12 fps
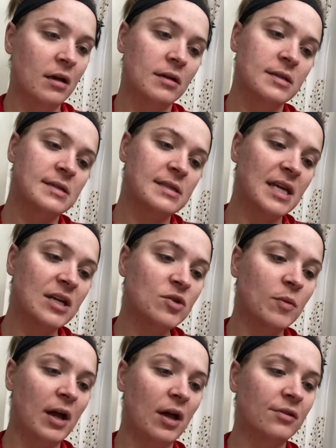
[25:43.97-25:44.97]

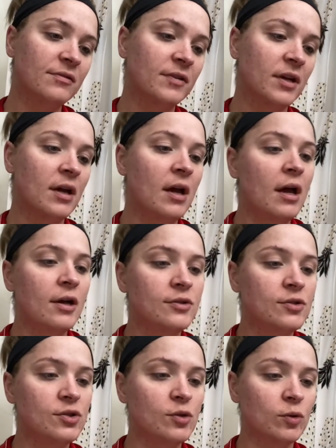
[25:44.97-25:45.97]
C12
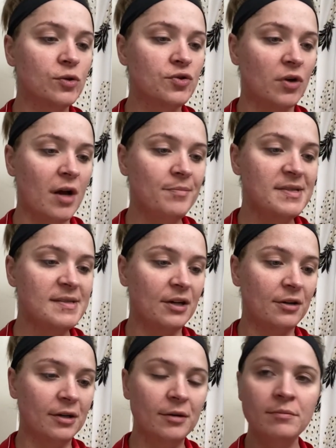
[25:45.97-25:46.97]
dual drop
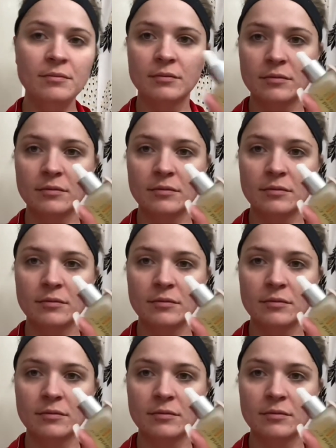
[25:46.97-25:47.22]
serum.